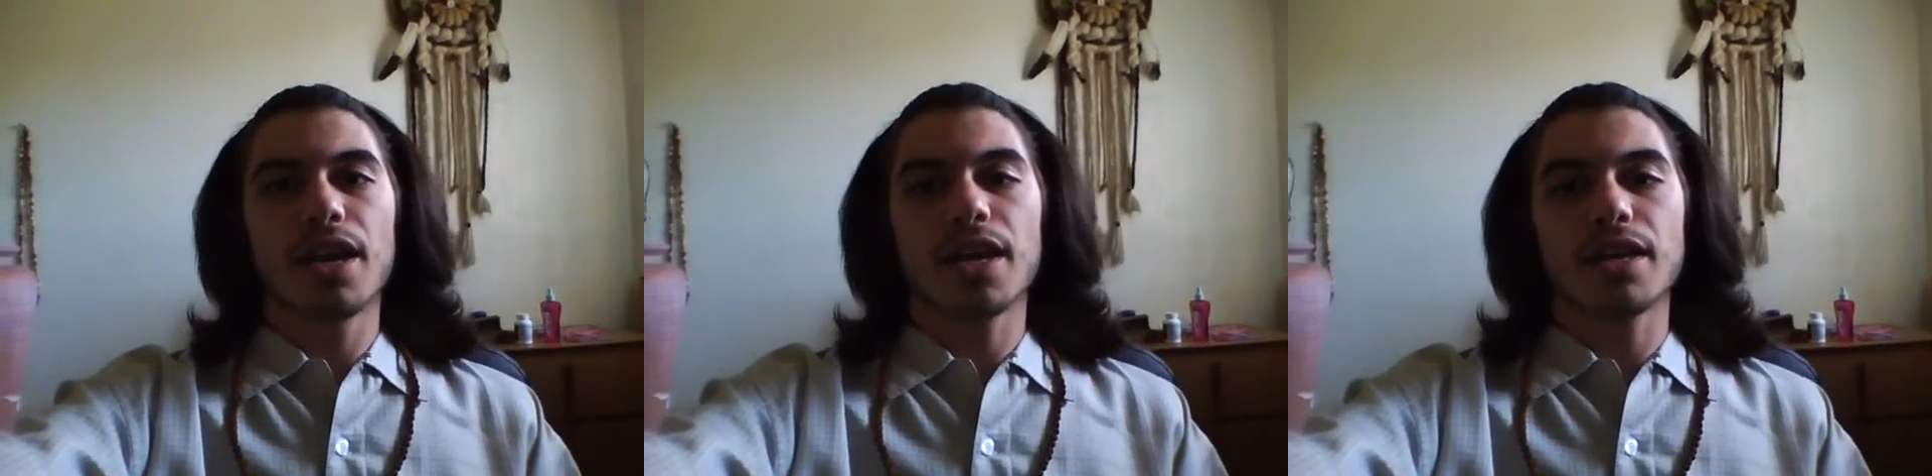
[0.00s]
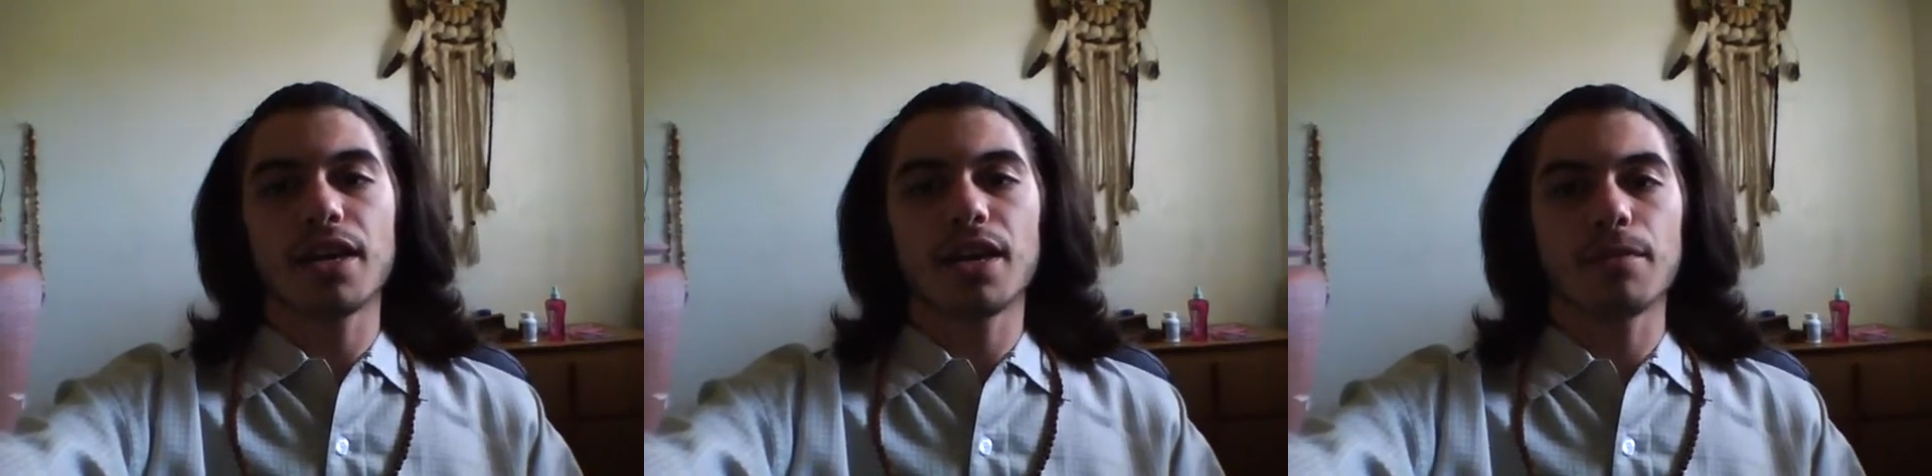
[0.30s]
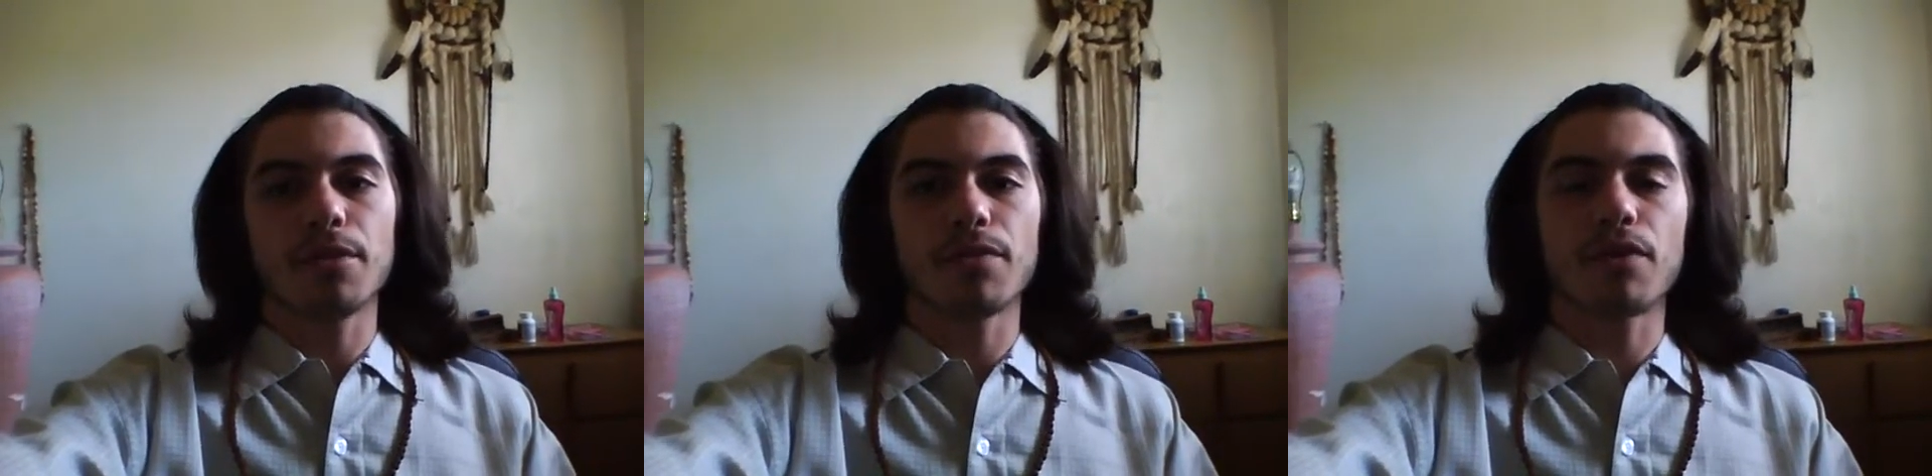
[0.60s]
And
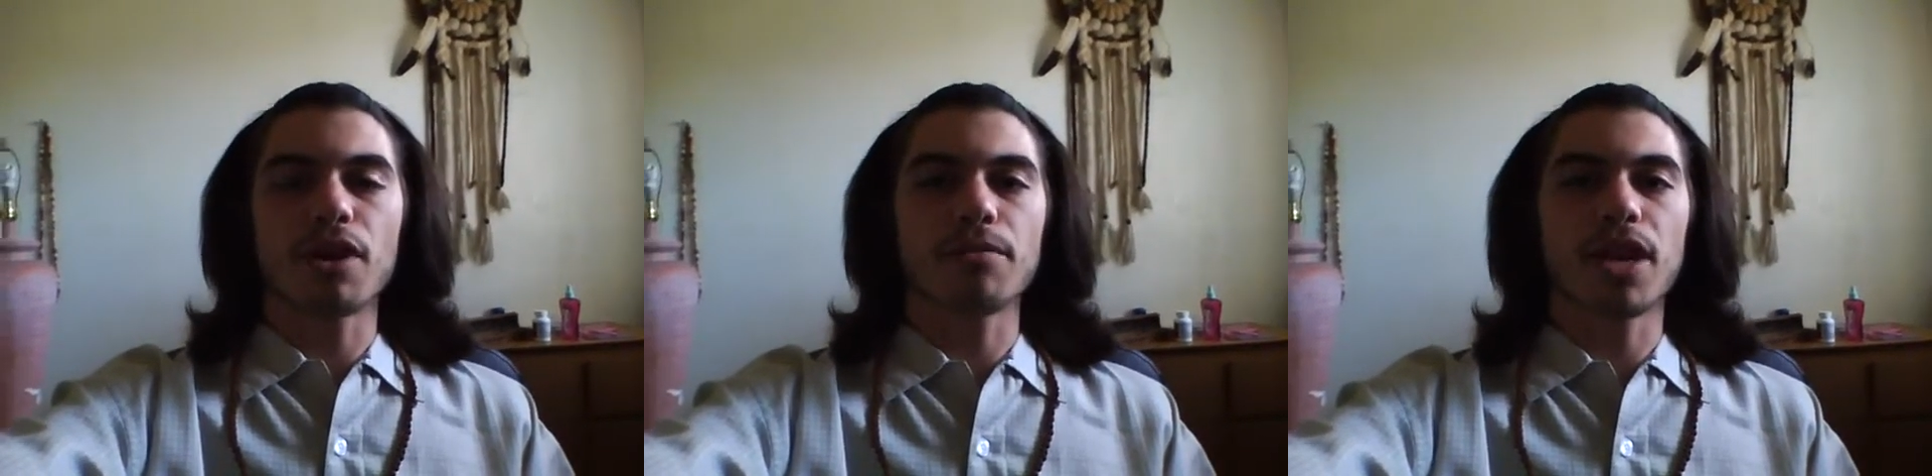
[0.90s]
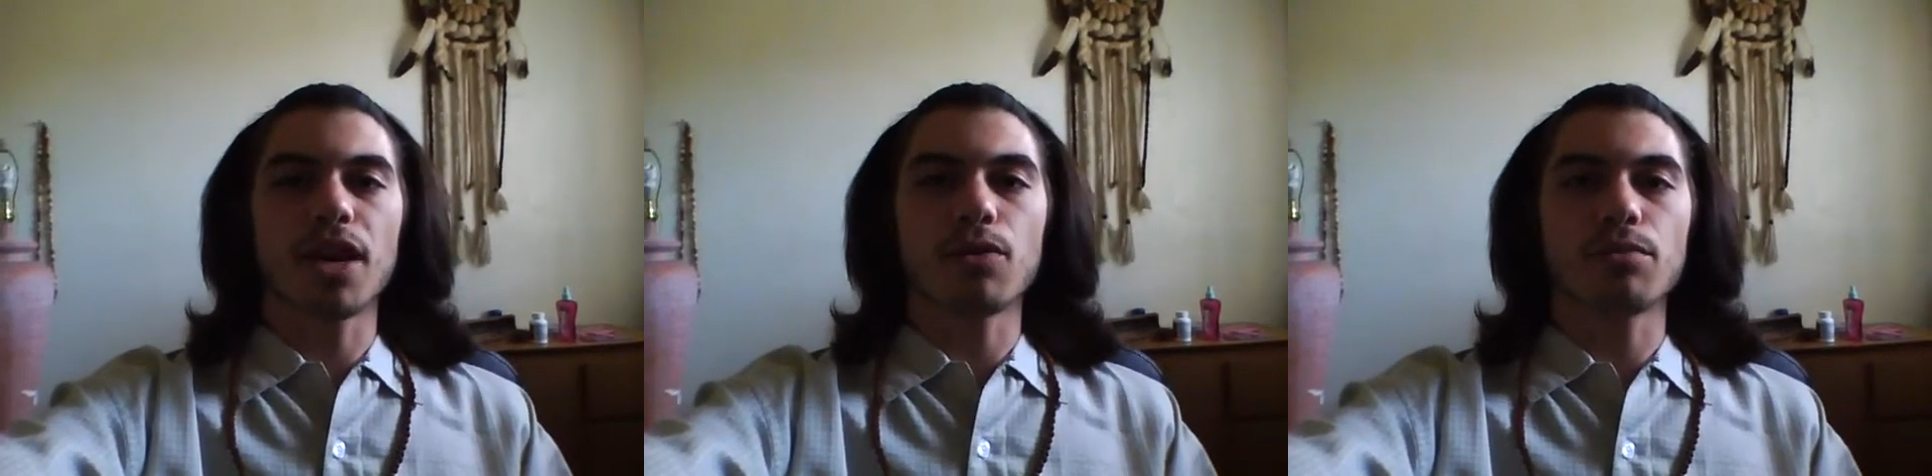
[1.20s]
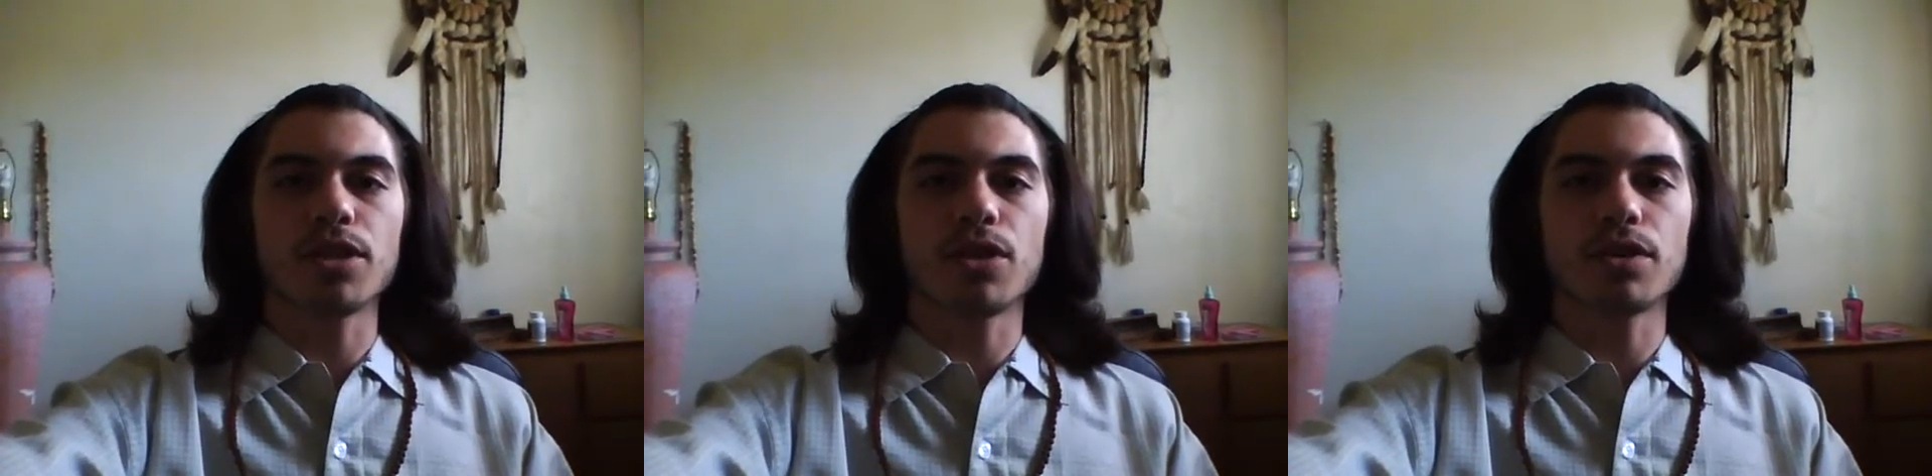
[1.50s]
the farm that I
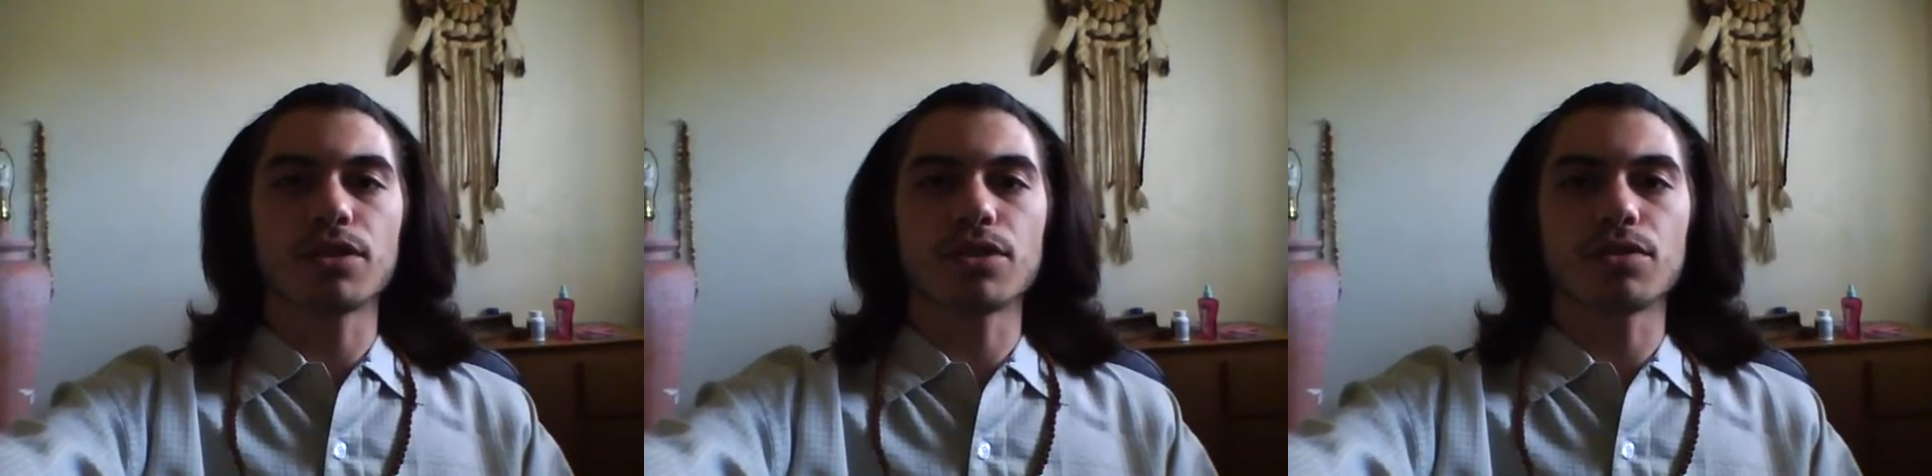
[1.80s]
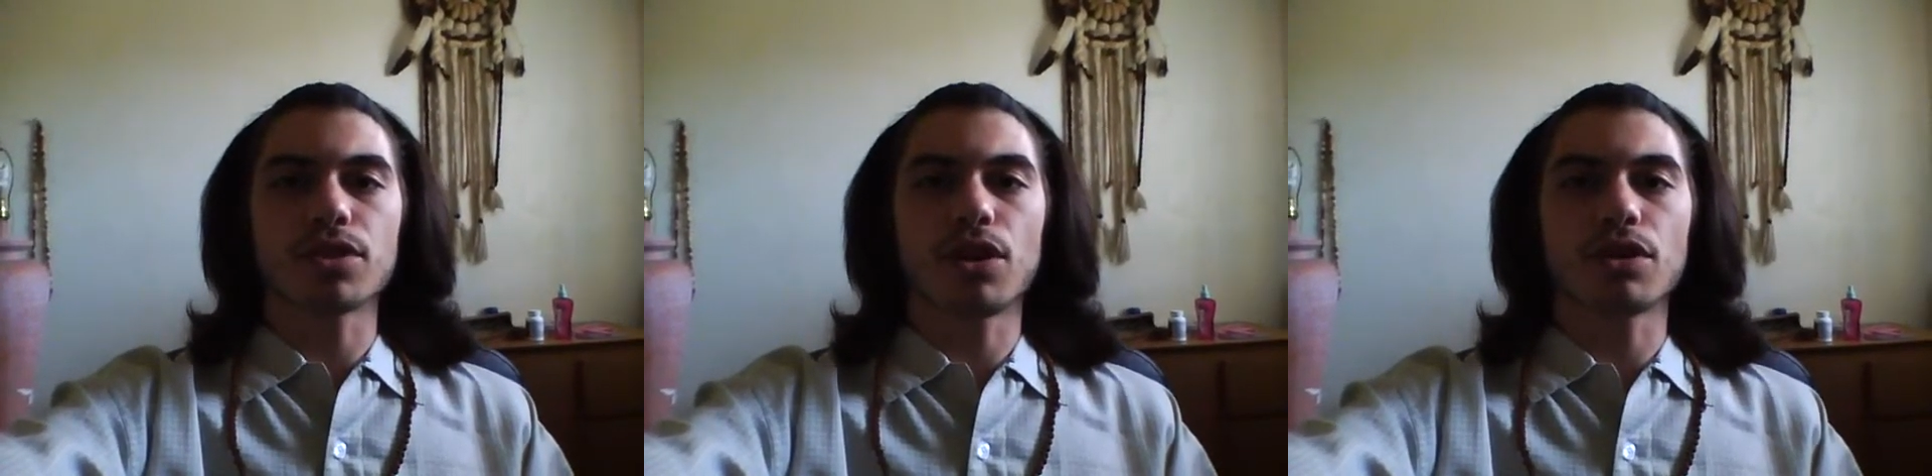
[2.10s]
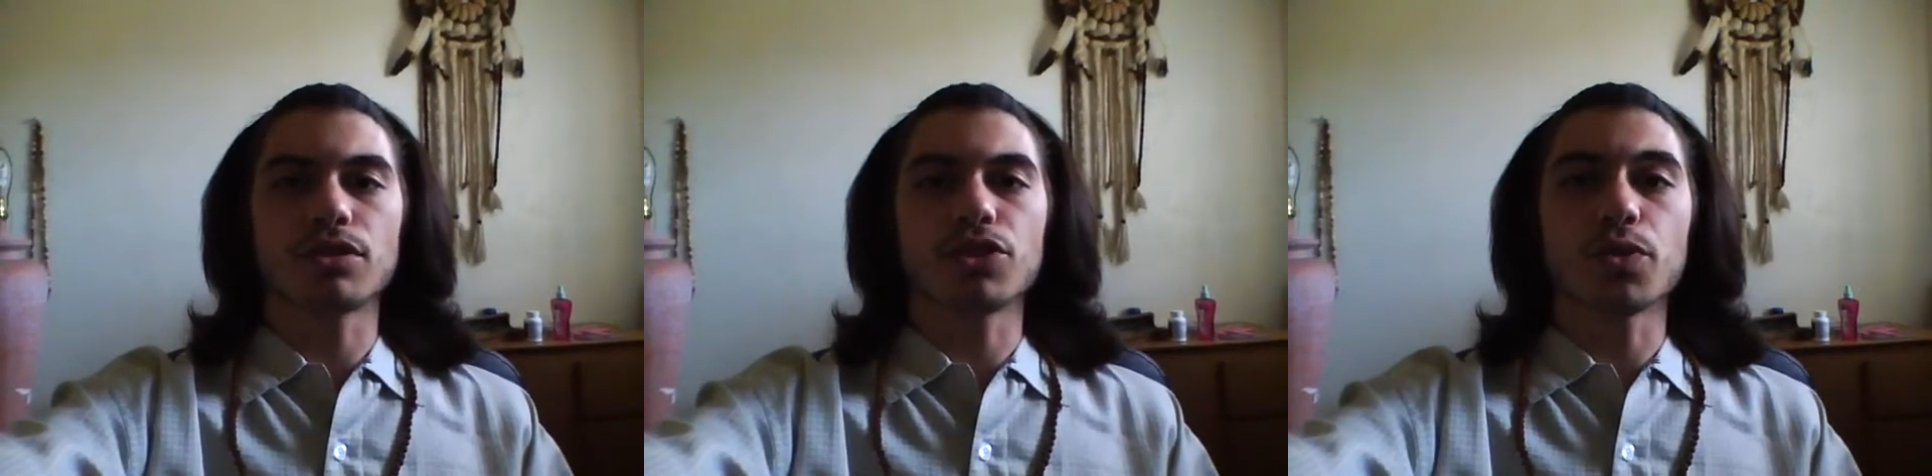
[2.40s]
will be going to is called